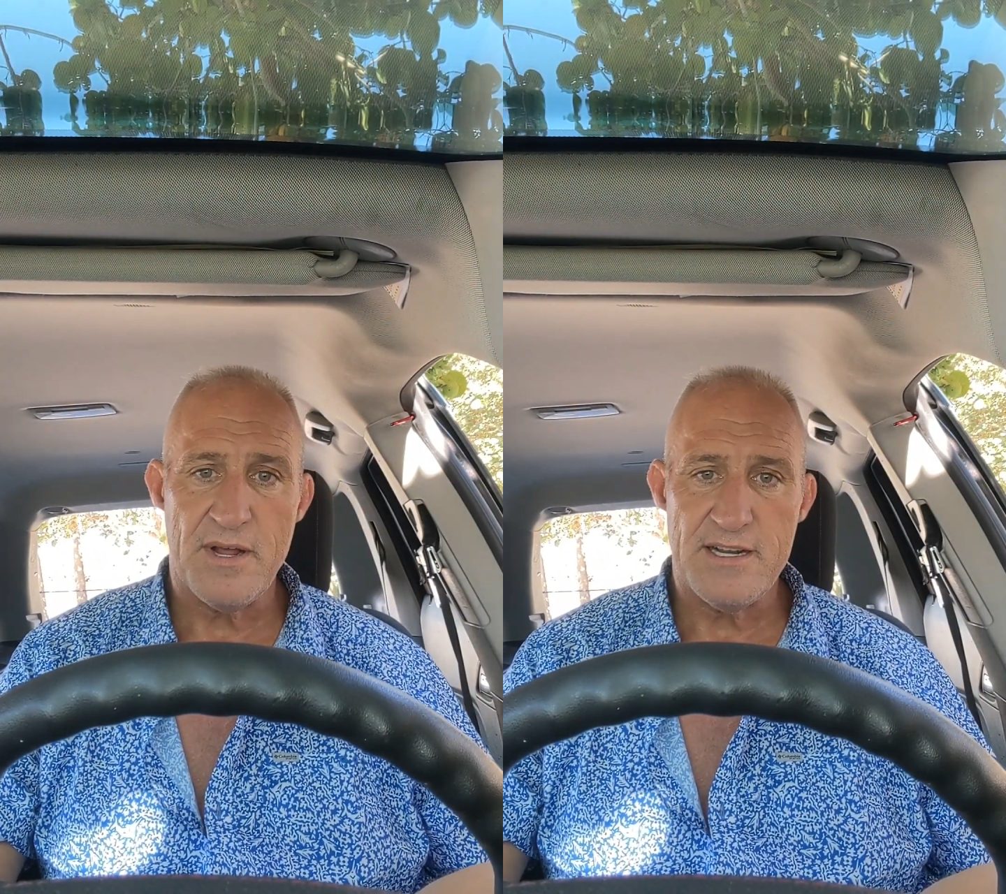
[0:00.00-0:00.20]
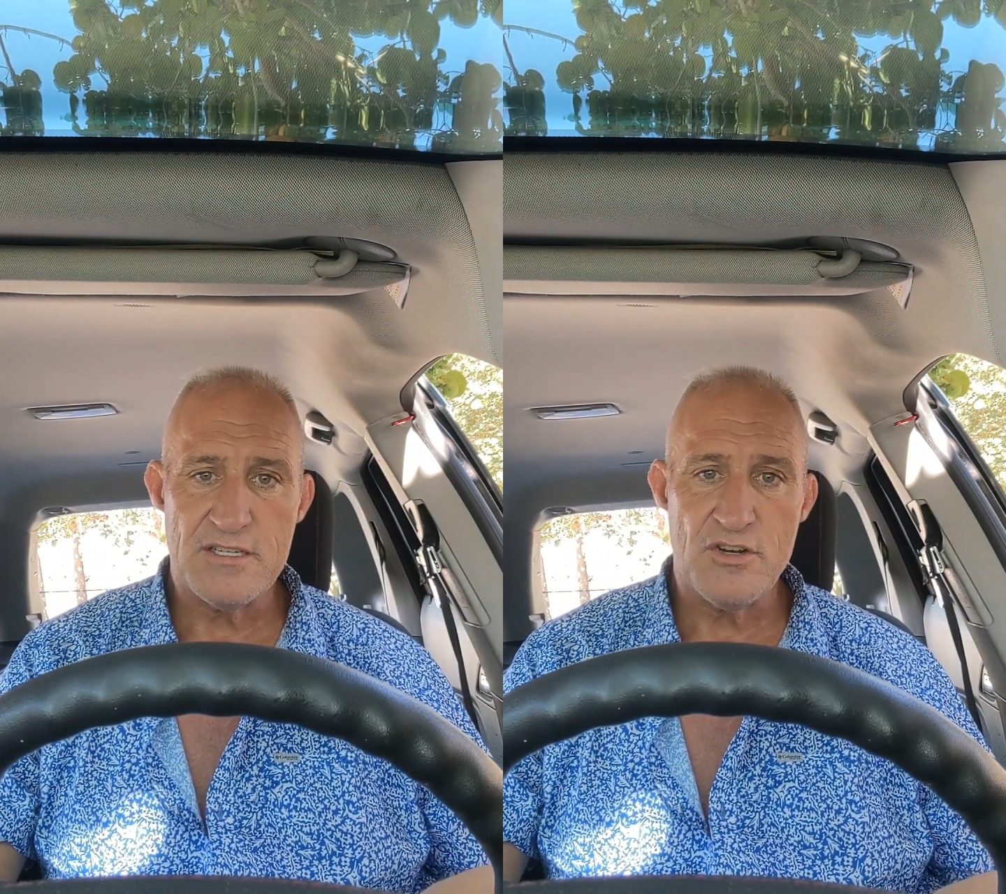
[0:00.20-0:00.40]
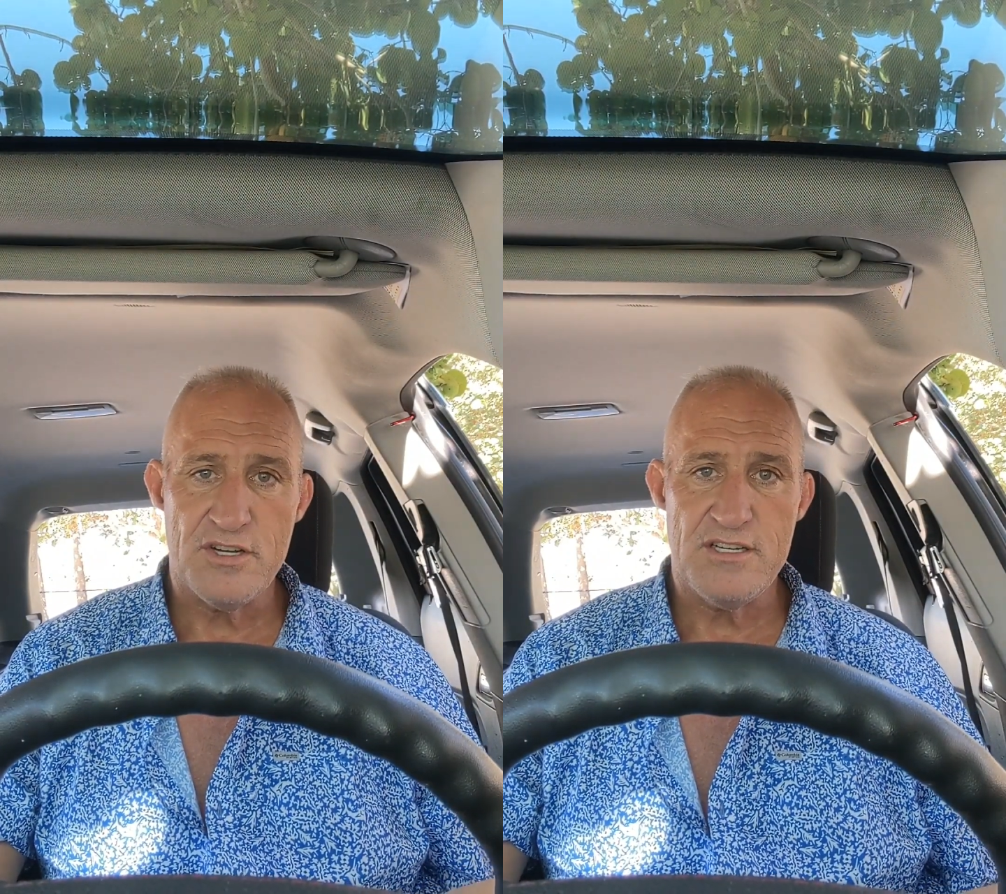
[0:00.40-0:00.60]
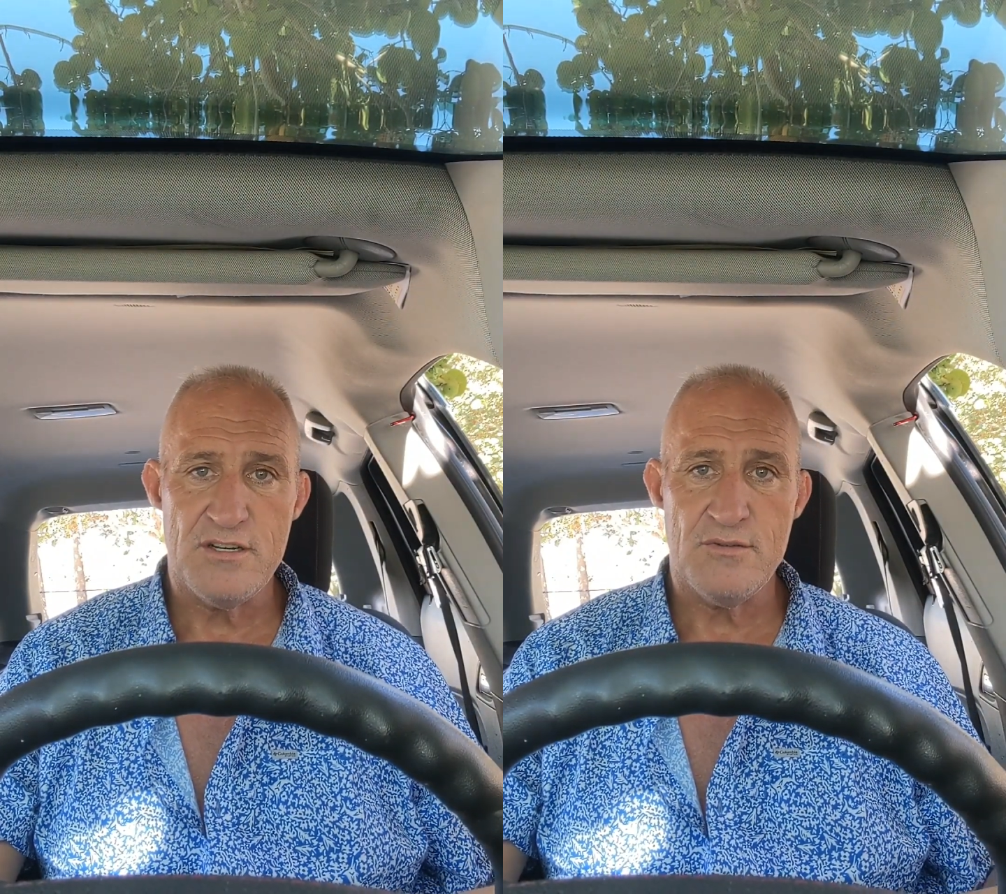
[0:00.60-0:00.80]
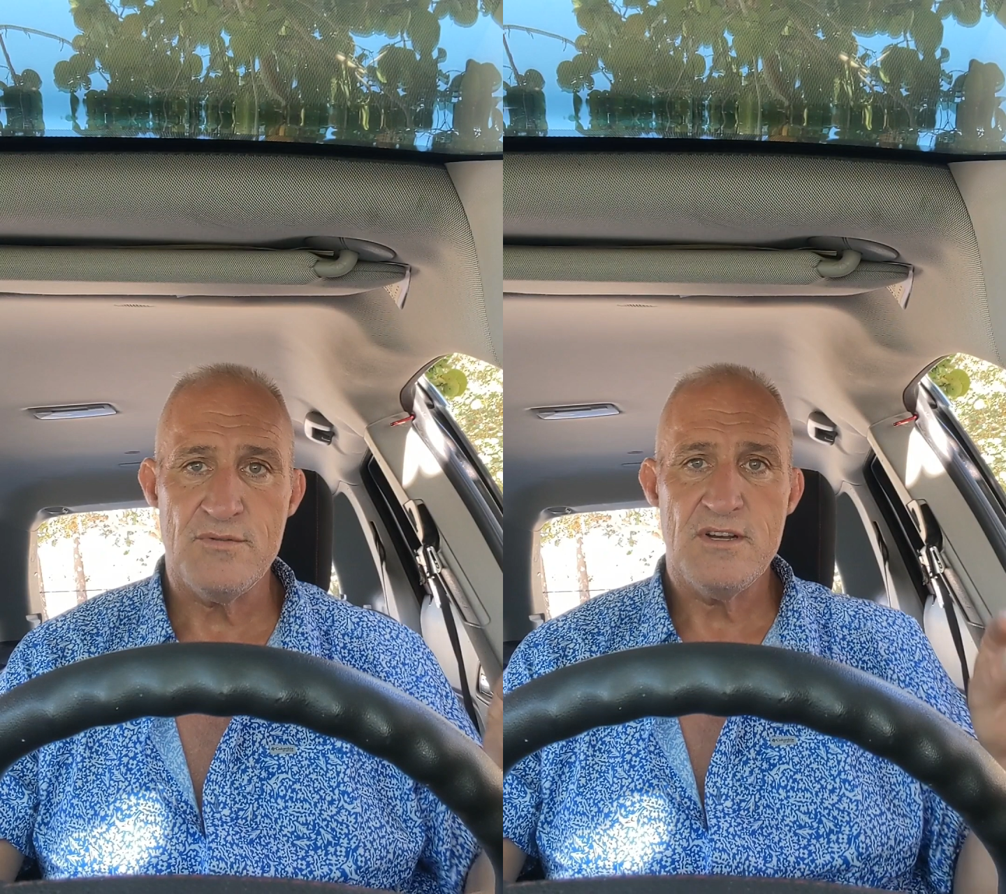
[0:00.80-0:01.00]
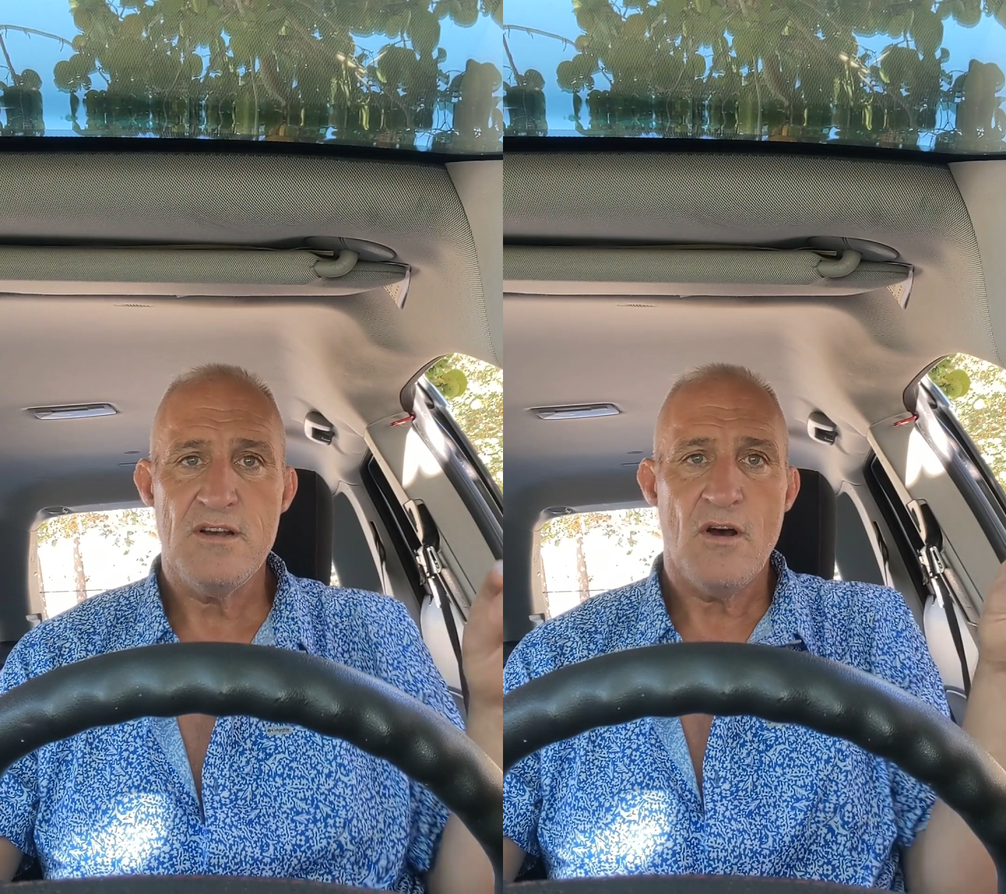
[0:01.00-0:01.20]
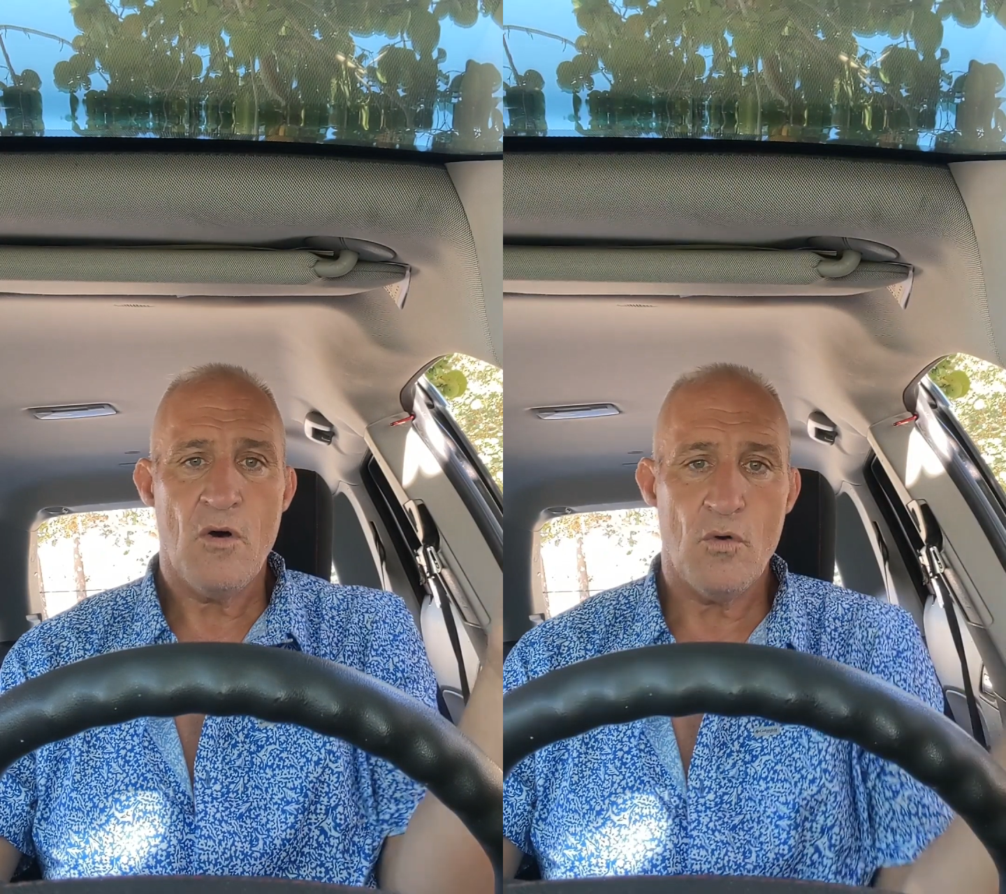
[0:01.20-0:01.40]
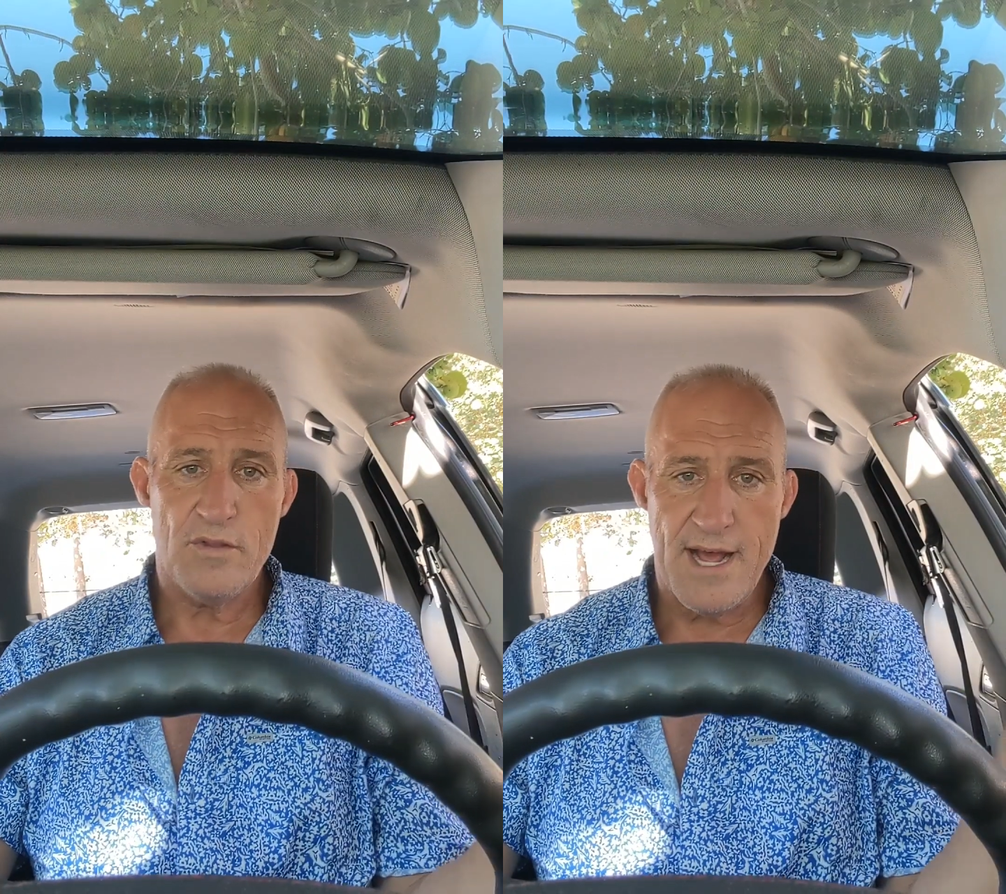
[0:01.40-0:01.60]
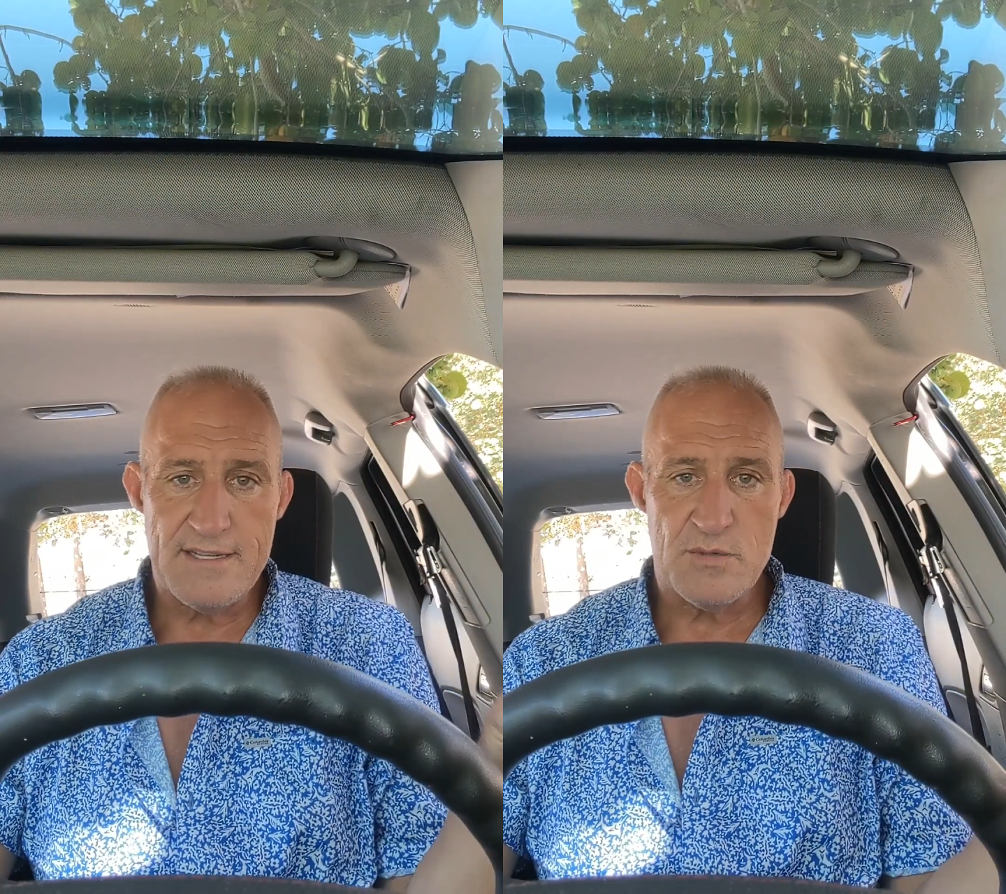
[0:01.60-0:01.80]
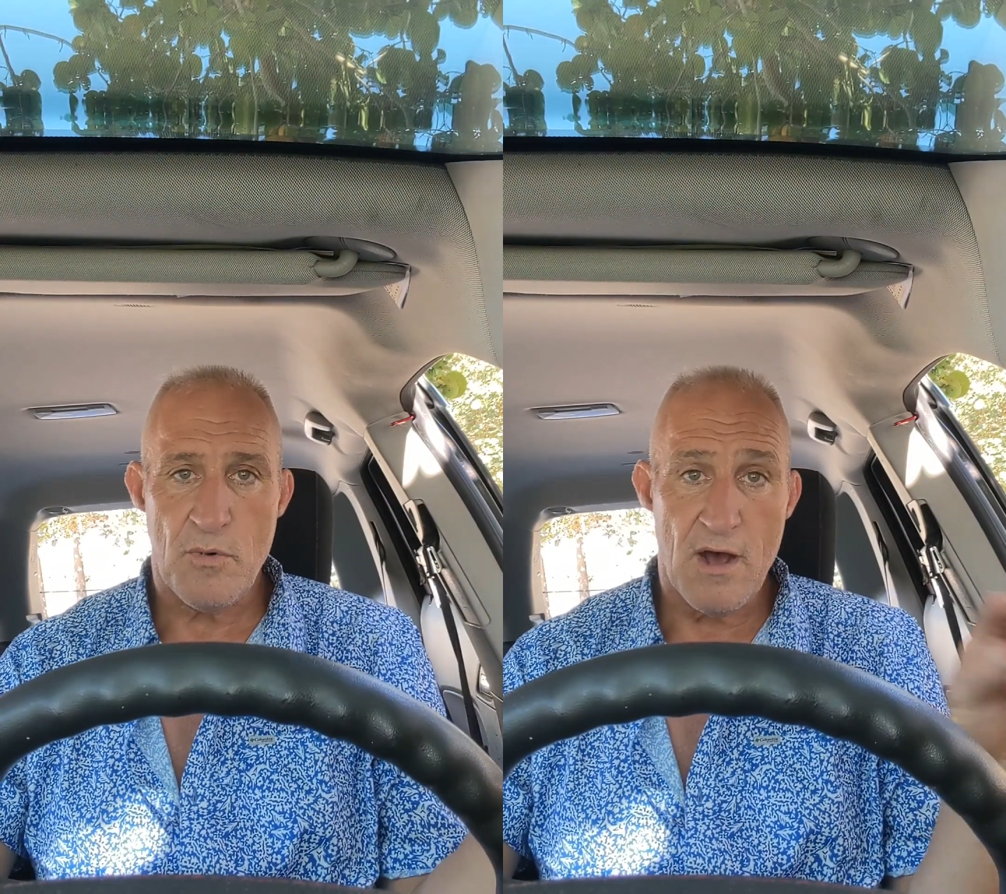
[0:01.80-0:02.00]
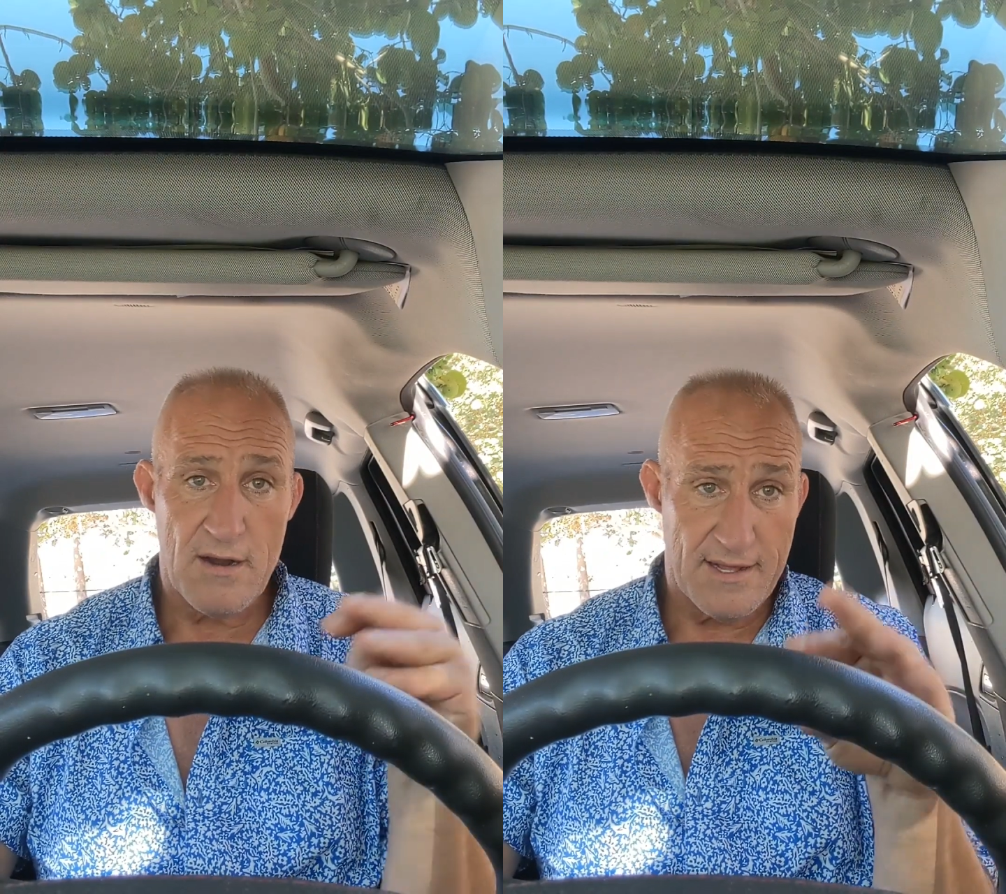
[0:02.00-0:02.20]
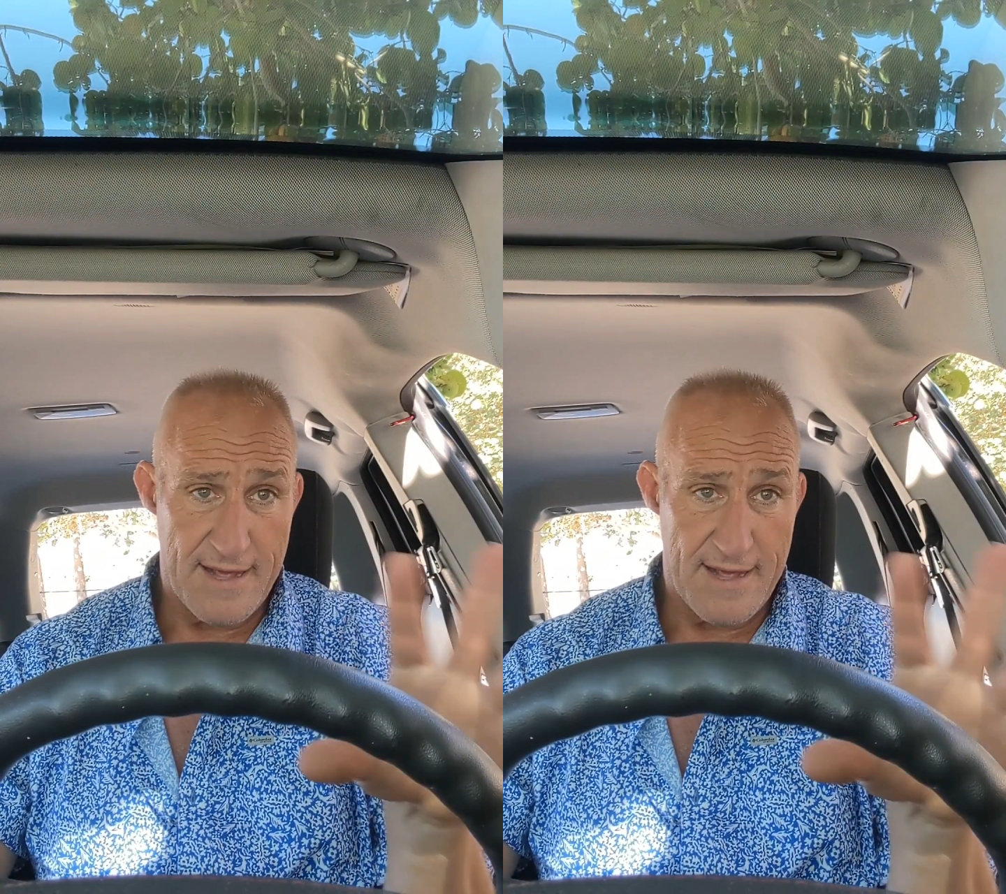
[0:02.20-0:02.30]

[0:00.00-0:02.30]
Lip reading: but it's good to hold that spot.